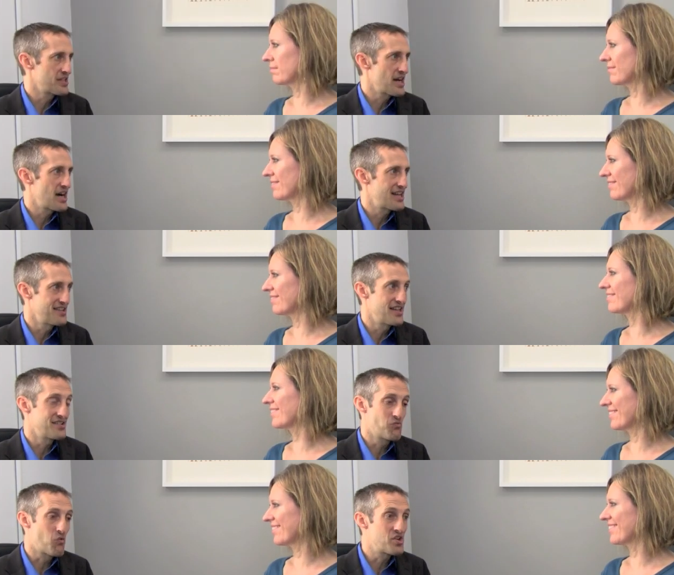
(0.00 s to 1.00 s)
Speaker 1: that. And
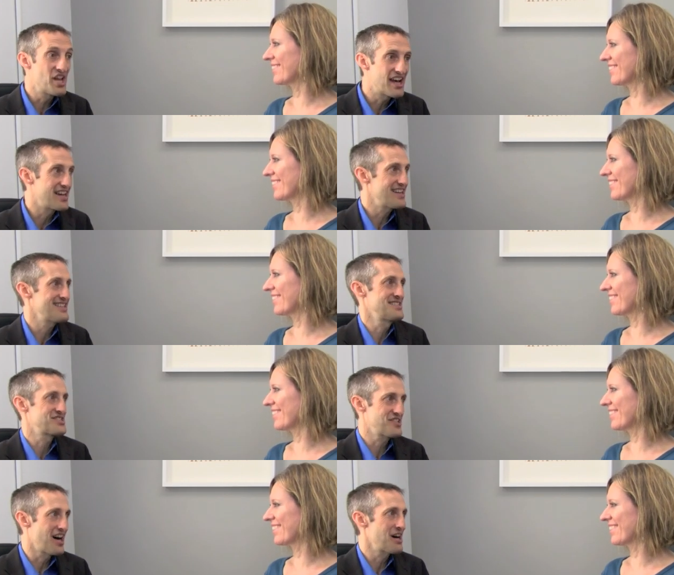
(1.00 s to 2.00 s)
then one day
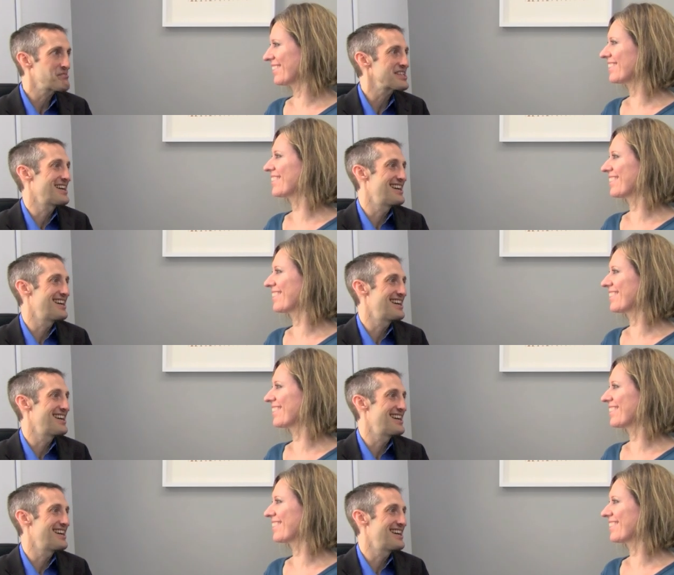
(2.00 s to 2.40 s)
it stopped.